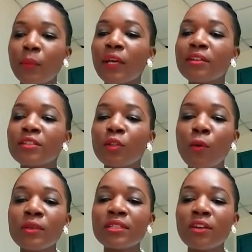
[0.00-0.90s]
Because
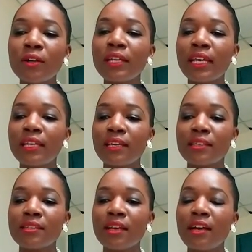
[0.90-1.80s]
those young
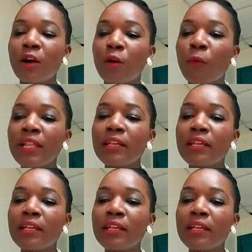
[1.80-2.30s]
ladies, when